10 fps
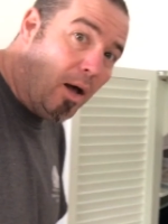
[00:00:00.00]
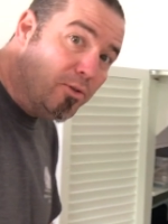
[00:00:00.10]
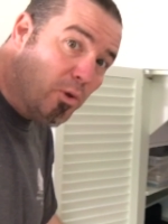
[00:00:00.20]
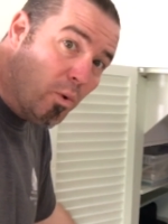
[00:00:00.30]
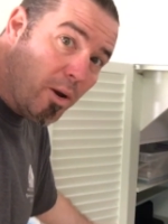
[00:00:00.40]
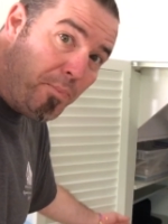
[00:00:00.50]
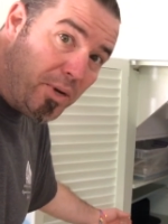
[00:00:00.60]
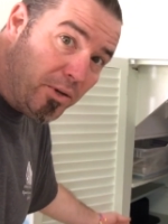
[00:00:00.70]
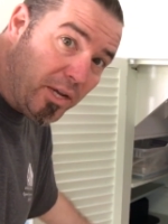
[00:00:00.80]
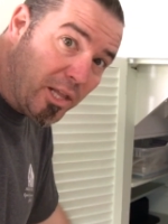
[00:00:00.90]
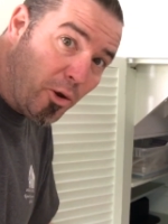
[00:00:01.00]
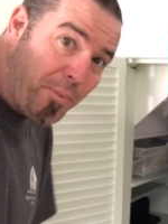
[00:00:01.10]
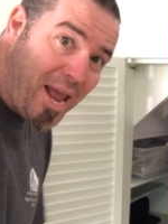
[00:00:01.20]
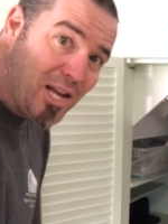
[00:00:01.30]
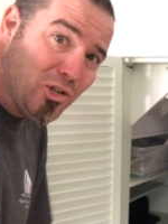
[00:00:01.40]
Also want to build a little
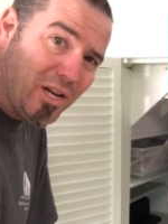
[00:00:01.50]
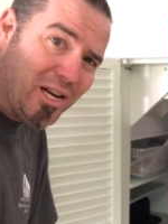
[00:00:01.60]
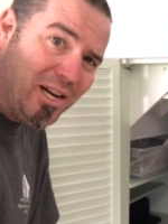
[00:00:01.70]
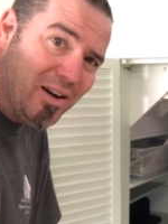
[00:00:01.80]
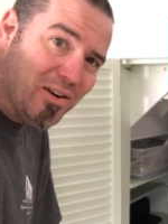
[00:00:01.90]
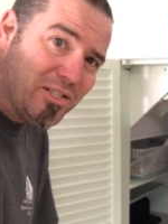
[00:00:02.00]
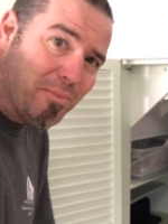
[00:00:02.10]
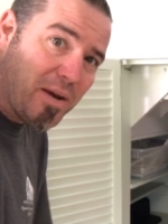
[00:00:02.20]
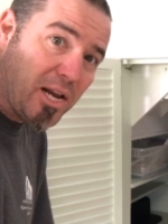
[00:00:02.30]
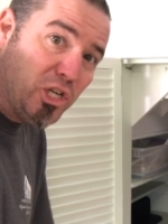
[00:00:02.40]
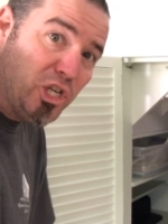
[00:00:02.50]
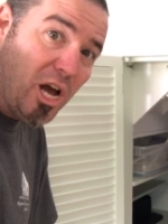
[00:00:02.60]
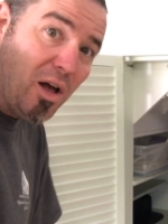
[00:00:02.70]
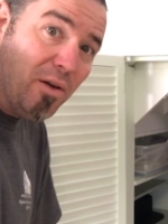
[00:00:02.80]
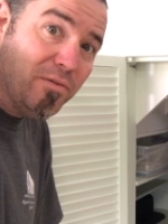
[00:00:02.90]
pantry in here, some nice
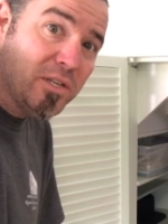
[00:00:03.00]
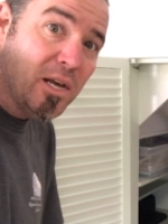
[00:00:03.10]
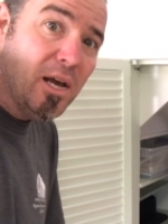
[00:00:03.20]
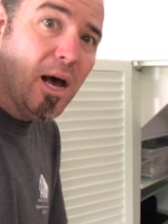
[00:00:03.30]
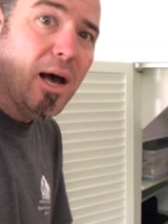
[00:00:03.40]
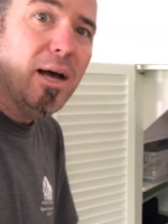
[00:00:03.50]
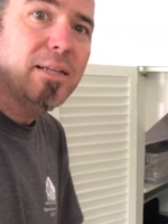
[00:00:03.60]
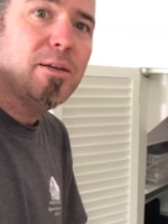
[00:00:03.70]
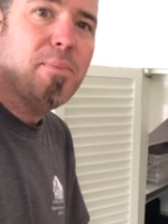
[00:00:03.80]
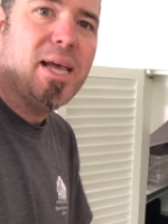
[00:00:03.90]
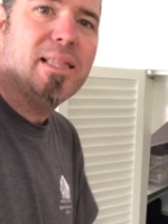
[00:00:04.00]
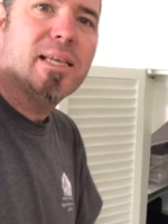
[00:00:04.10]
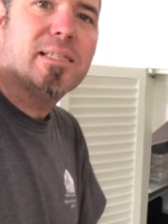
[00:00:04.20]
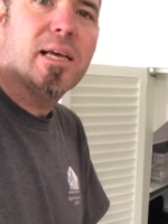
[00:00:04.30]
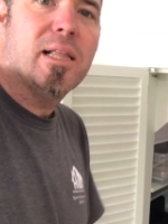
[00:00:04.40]
shelves uh, to make
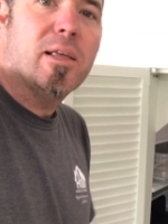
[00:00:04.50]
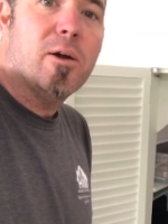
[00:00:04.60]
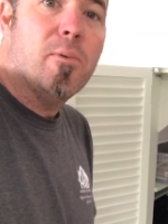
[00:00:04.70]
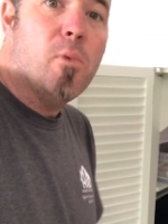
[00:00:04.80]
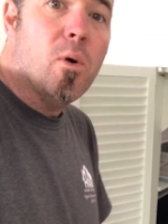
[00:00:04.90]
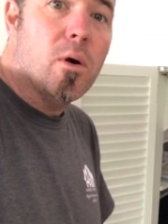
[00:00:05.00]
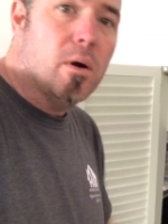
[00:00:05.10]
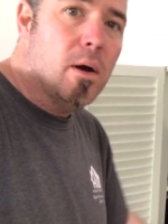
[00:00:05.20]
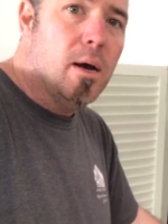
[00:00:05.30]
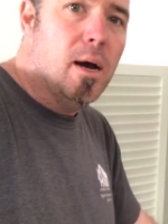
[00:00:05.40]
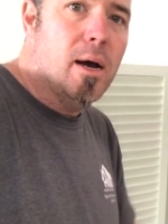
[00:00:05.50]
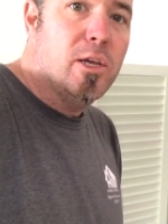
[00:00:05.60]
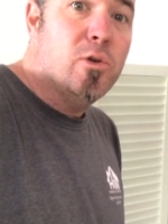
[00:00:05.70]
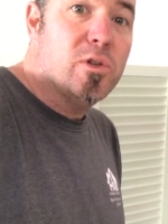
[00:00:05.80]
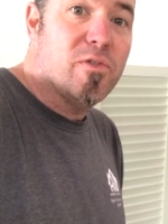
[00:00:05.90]
this a little more uh,
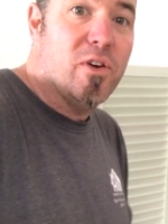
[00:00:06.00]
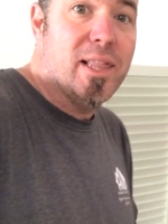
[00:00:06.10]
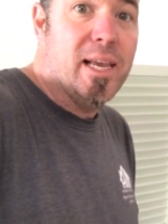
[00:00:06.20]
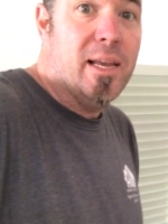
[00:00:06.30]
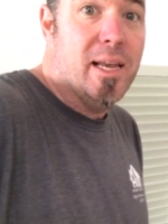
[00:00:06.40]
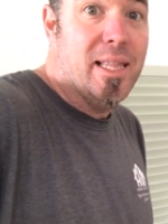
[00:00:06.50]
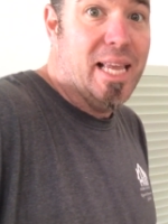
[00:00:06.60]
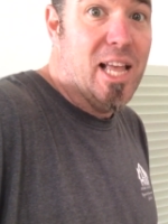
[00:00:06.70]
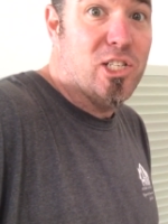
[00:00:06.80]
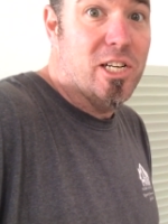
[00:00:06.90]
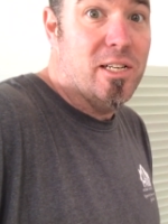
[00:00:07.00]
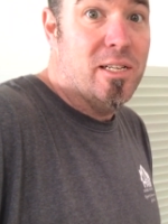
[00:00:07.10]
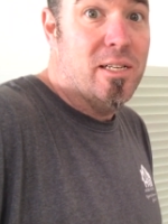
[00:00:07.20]
user-friendly in the kitchen.